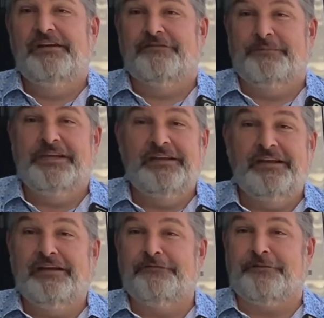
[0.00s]
from
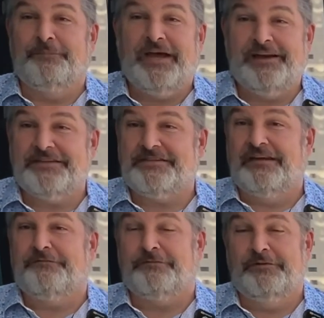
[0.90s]
India, from
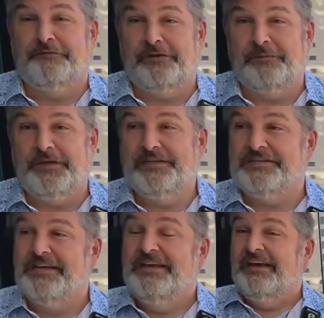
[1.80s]
Pakistan, from the
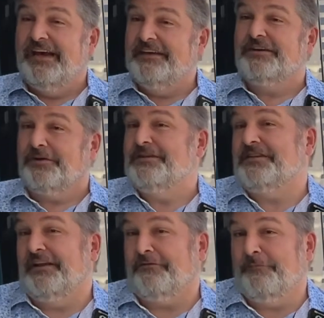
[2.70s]
Philippines, and
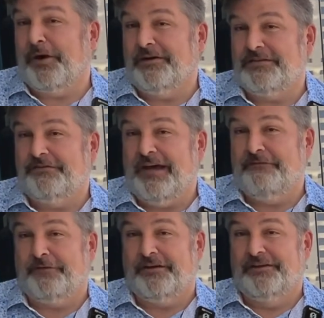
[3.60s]
increasingly from parts of
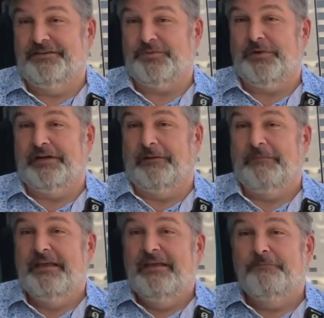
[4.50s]
Africa as well.
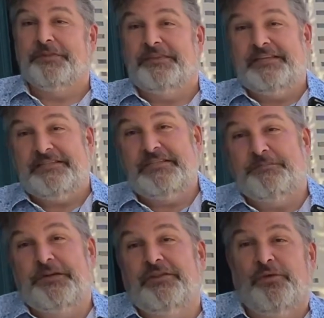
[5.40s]
But this has
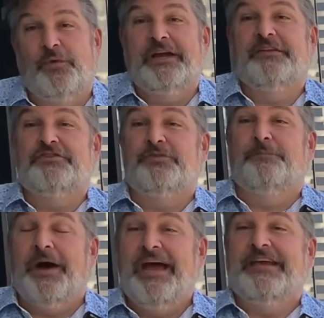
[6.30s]
been the way that
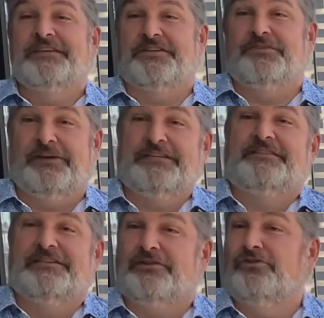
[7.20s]
Dubai has addressed
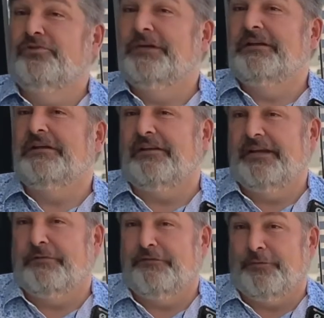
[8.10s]
this looming
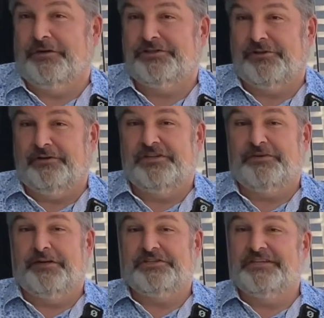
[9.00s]
labor force shortage
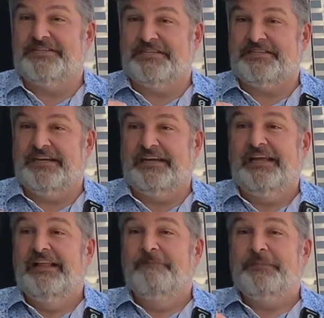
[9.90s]
question, is to say,
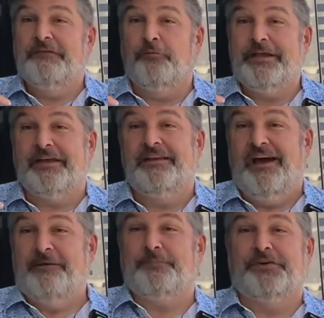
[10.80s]
if we
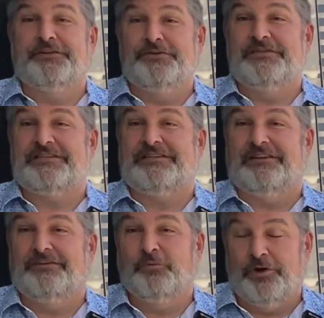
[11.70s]
cannot produce
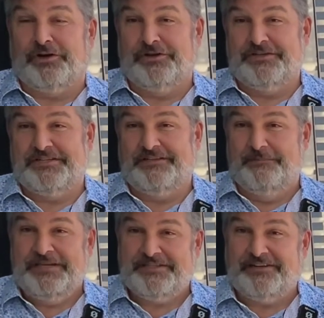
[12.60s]
workers
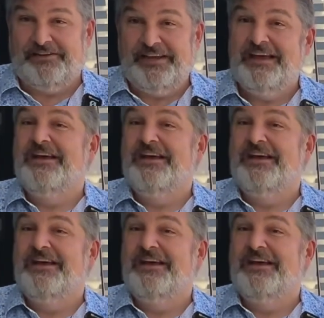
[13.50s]
domestically,